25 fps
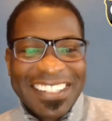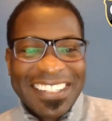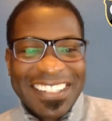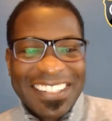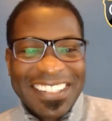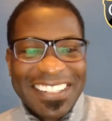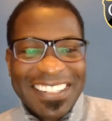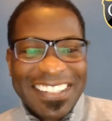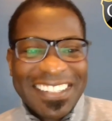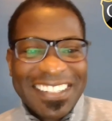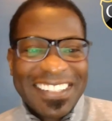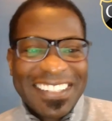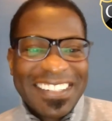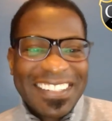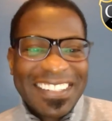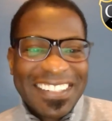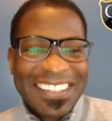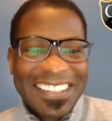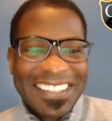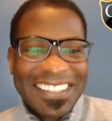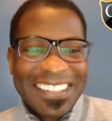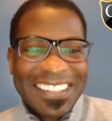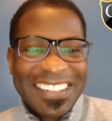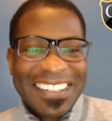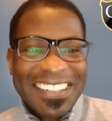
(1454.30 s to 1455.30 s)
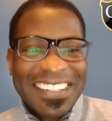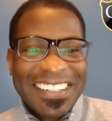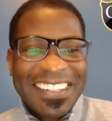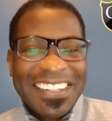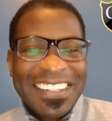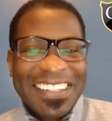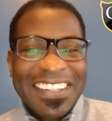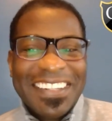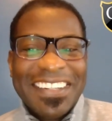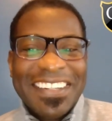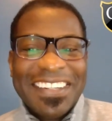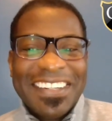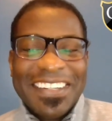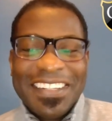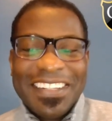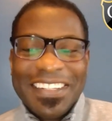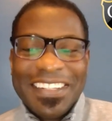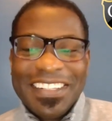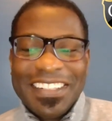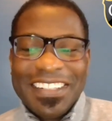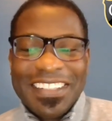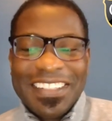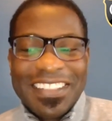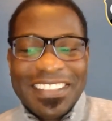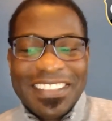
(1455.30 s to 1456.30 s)

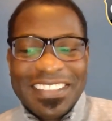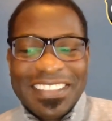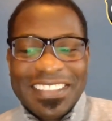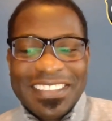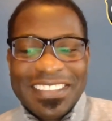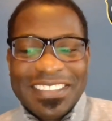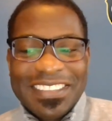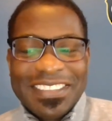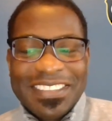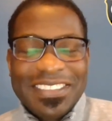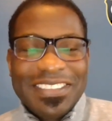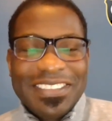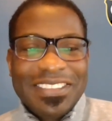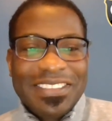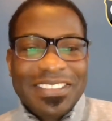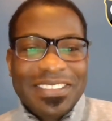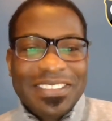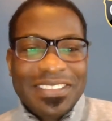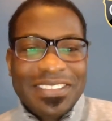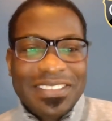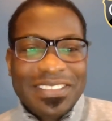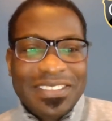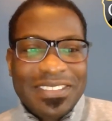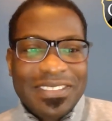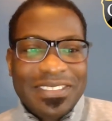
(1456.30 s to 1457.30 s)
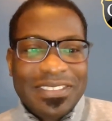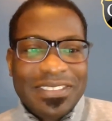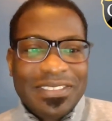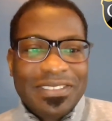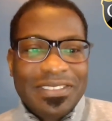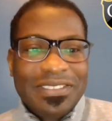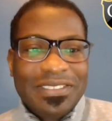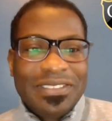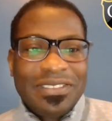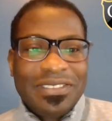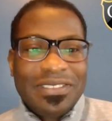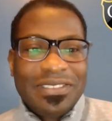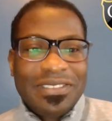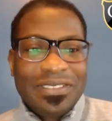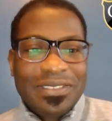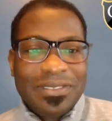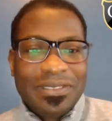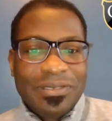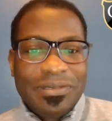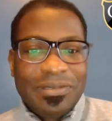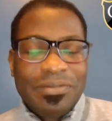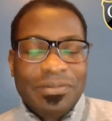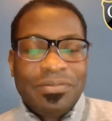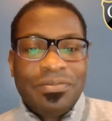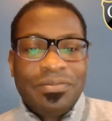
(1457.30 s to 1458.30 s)

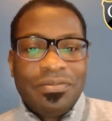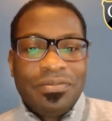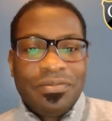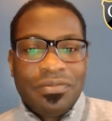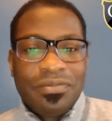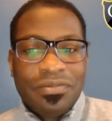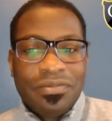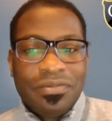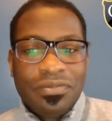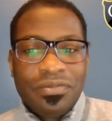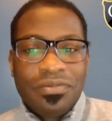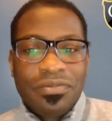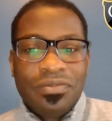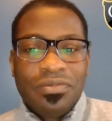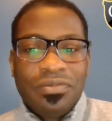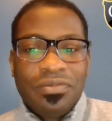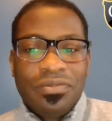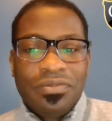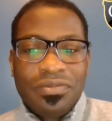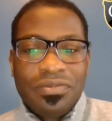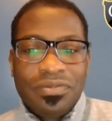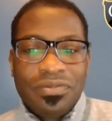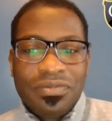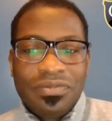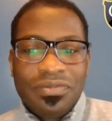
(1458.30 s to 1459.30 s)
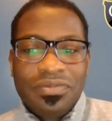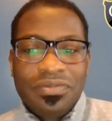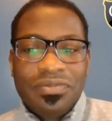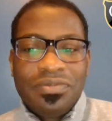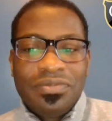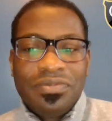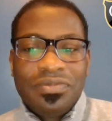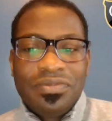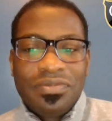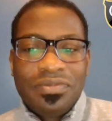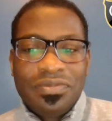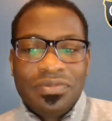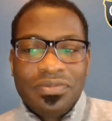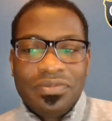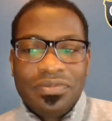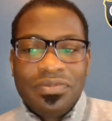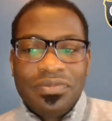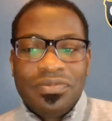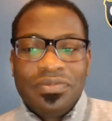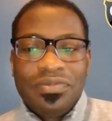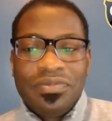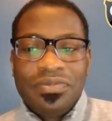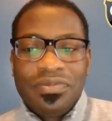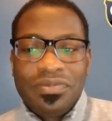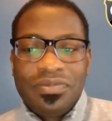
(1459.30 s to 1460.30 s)

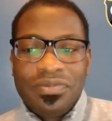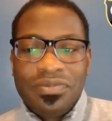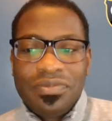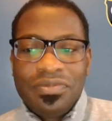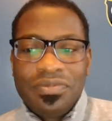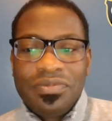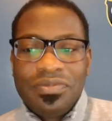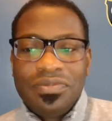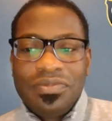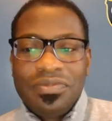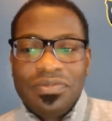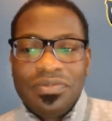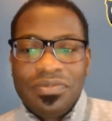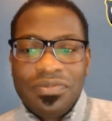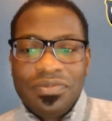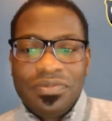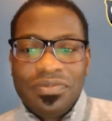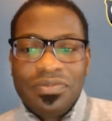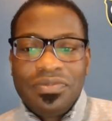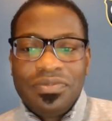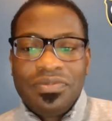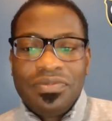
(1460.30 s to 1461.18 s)
(silent)